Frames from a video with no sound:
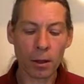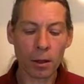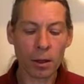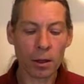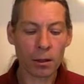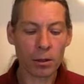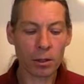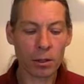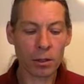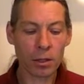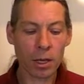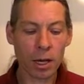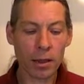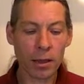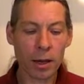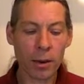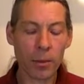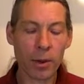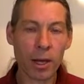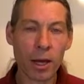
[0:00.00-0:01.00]
So it's not
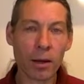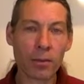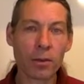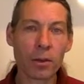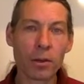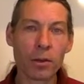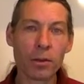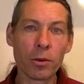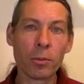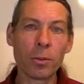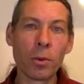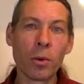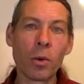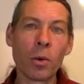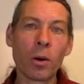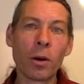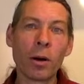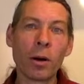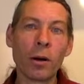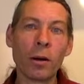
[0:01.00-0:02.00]
that we have to do
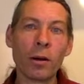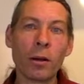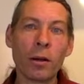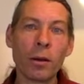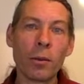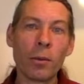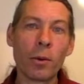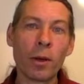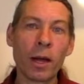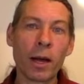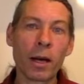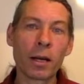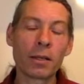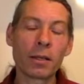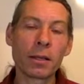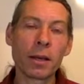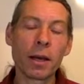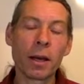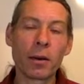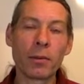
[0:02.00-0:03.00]
more, we
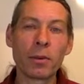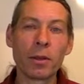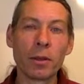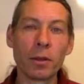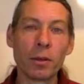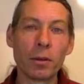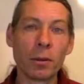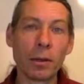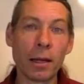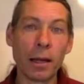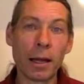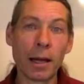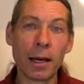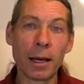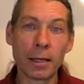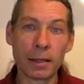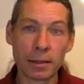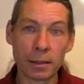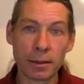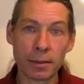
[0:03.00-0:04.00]
actually have to do
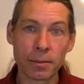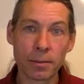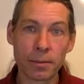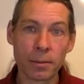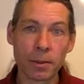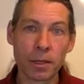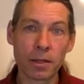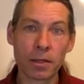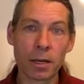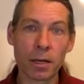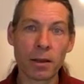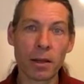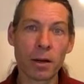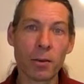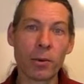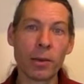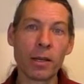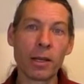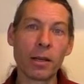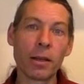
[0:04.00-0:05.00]
less. It's not
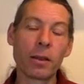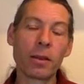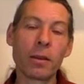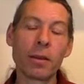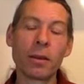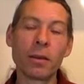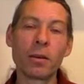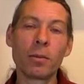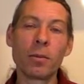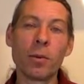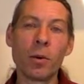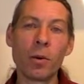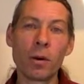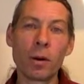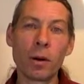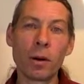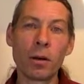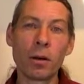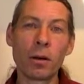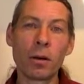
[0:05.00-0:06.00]
that we need to think
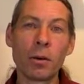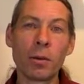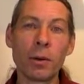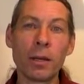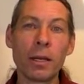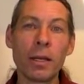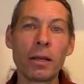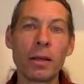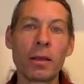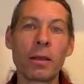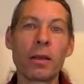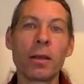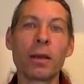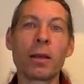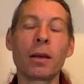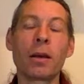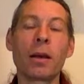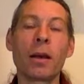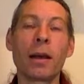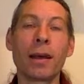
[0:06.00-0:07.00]
more, we need to
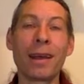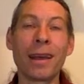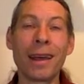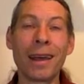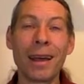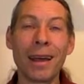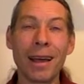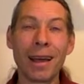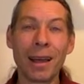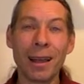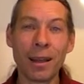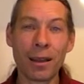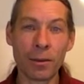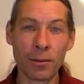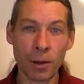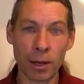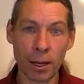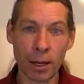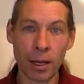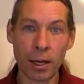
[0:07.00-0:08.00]
think a hell of
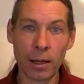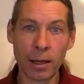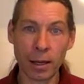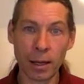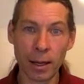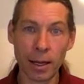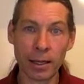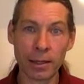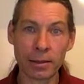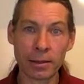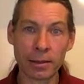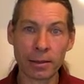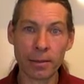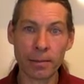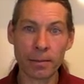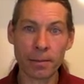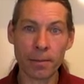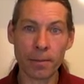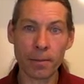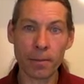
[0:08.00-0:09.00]
a lot less.
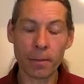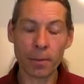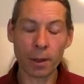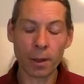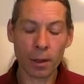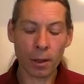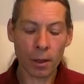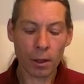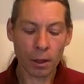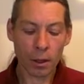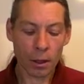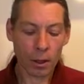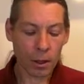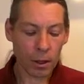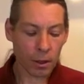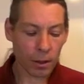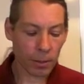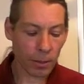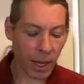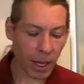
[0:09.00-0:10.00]

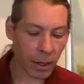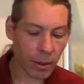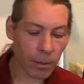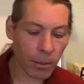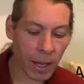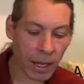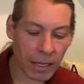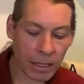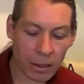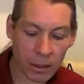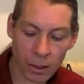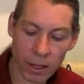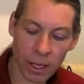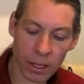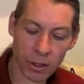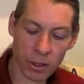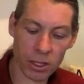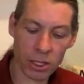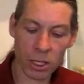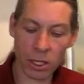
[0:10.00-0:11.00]
The amount of mental
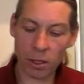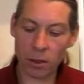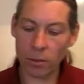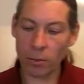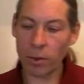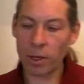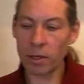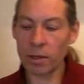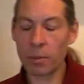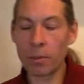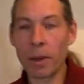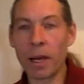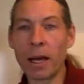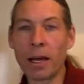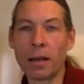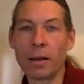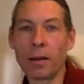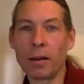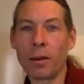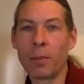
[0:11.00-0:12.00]
energy we spend, and